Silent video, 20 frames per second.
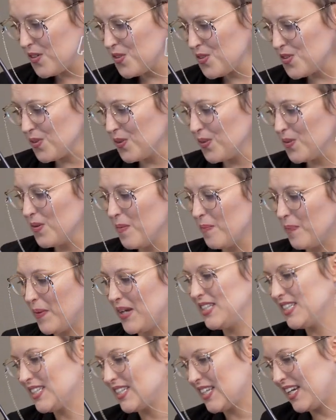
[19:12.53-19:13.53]
So
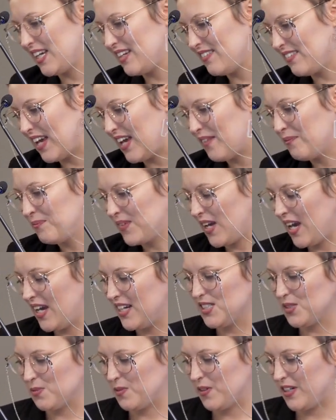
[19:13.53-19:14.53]
basically, yeah, I
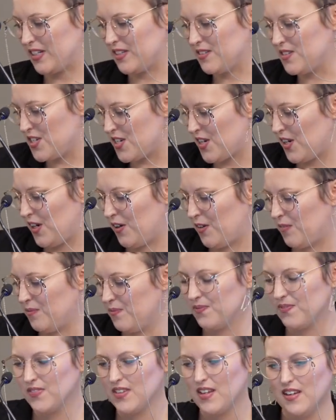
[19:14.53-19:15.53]
just wanted to
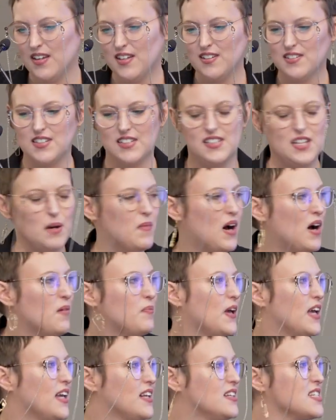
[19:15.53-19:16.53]
sum
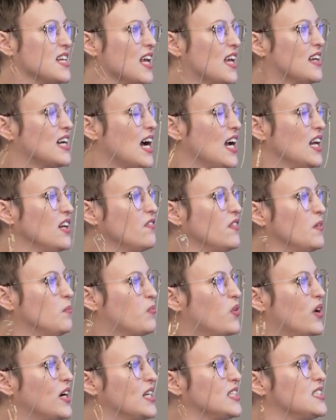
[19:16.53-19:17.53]
up and kind of
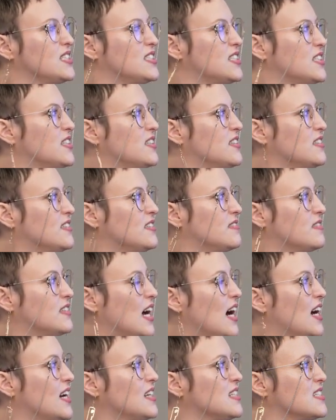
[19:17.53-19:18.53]
impress to you
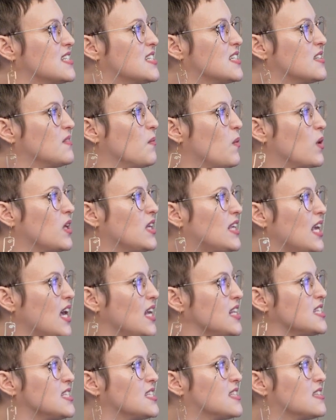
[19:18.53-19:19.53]
that,
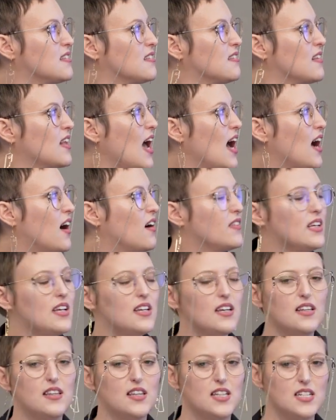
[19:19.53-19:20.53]
yes, how
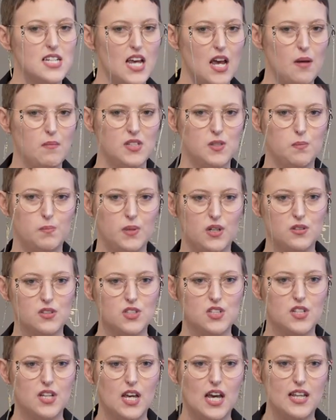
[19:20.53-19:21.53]
the DAM is
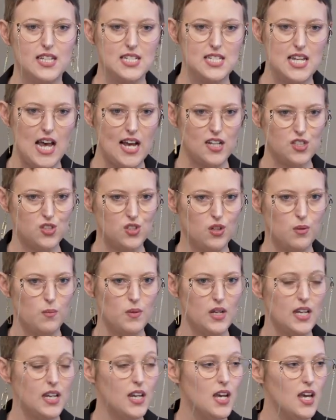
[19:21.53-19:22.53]
built and the
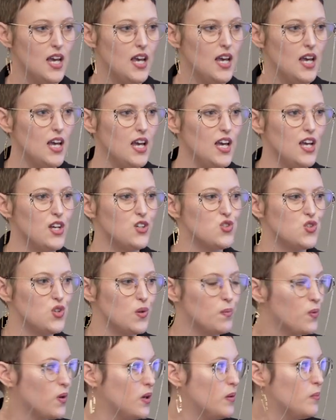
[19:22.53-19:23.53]
taxonomy is
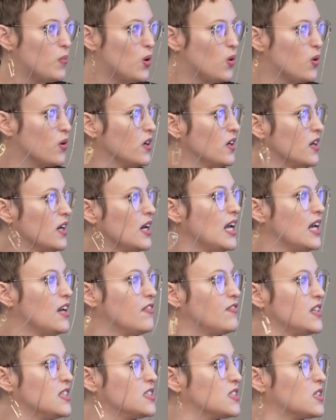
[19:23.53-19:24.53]
super important
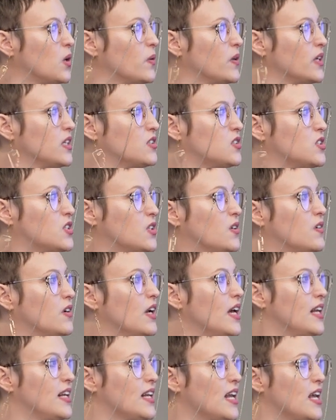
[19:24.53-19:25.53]
if it's going to
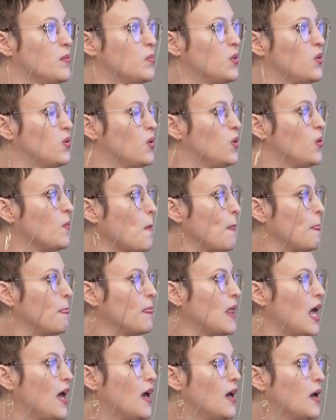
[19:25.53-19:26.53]
enable
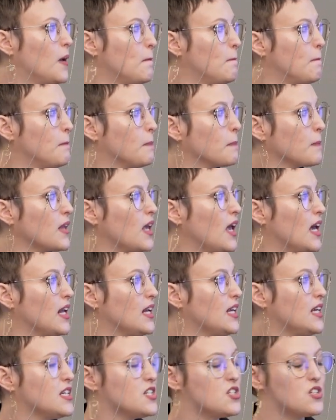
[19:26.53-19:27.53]
any
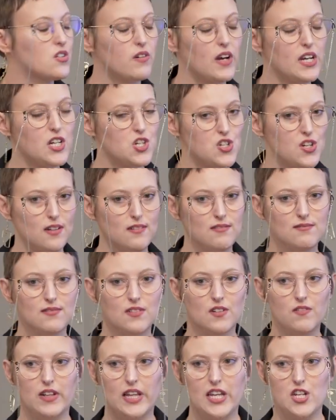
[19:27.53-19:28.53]
integration
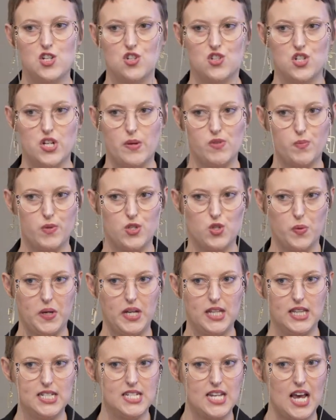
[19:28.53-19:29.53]
relationships
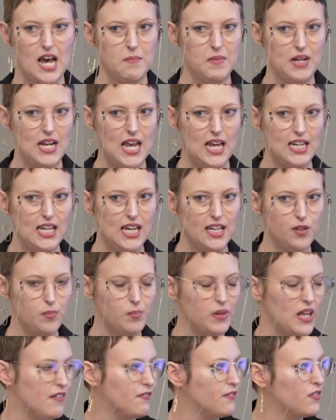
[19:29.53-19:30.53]
between the DAM and any other
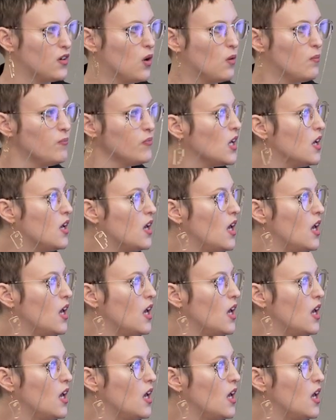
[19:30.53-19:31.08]
platform.